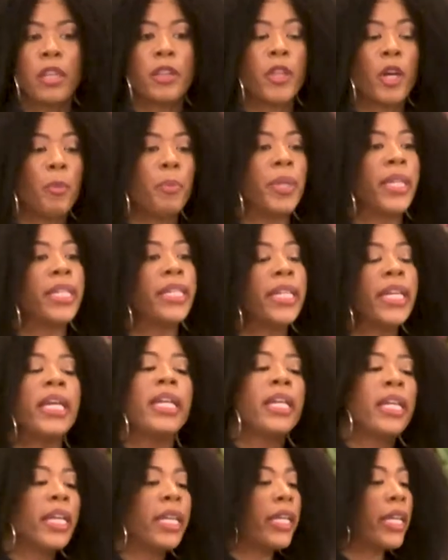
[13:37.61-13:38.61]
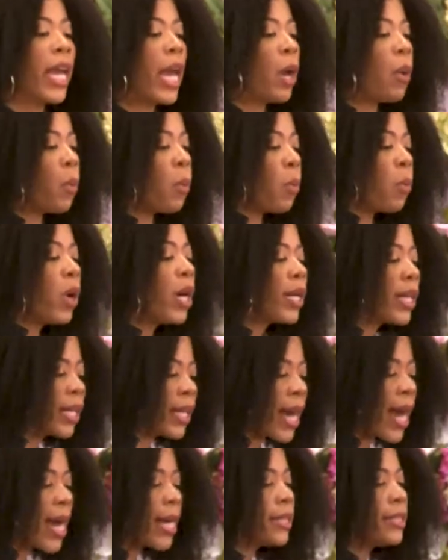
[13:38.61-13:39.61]
the beginning and what
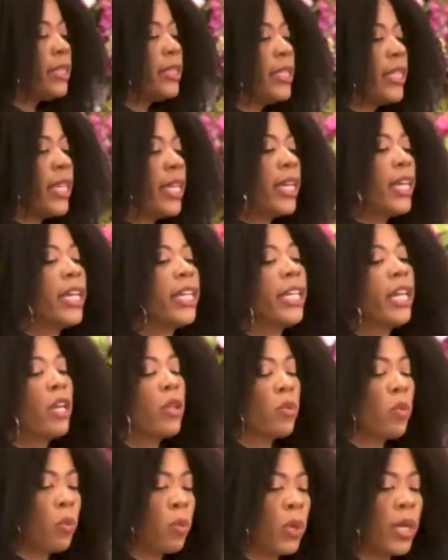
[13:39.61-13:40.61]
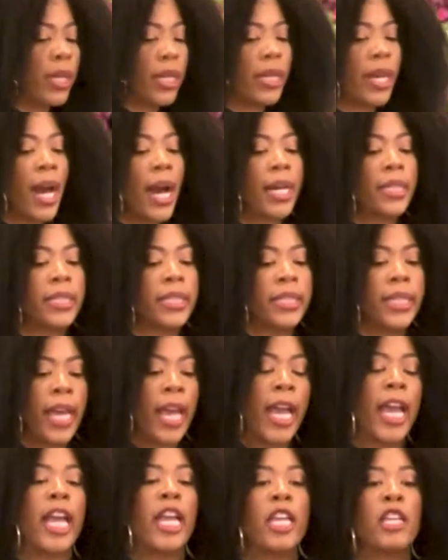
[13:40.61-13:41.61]
God did and what God
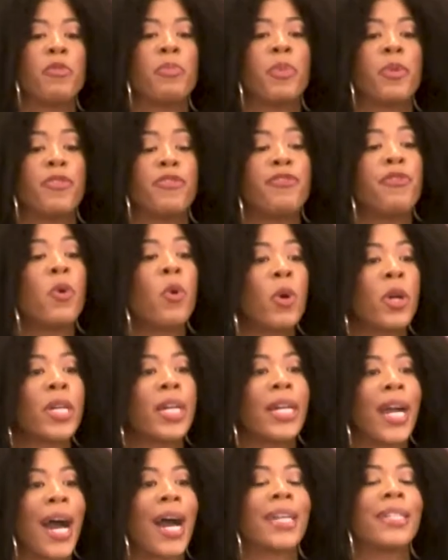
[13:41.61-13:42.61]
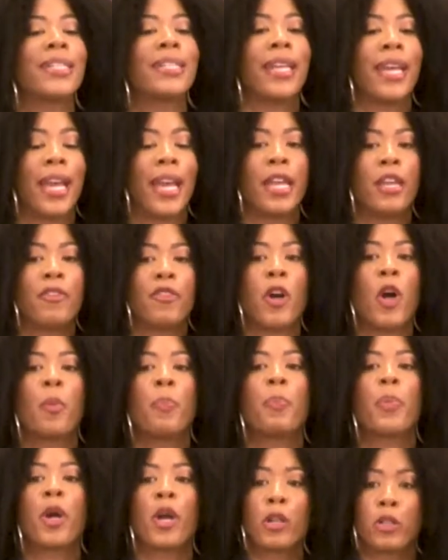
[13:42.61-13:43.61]
gave before God gave a
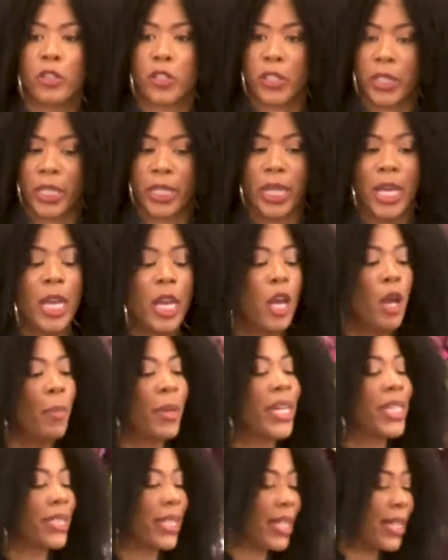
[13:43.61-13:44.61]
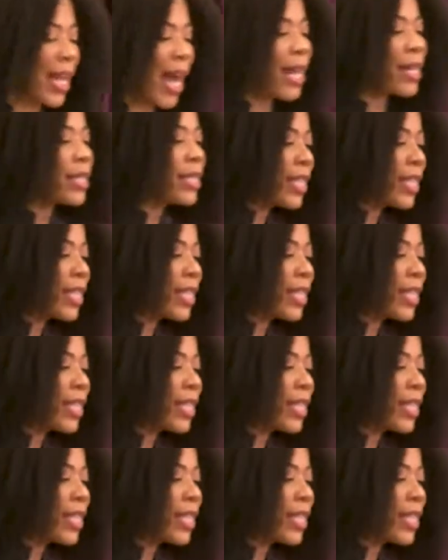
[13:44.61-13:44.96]
person. Because a lot of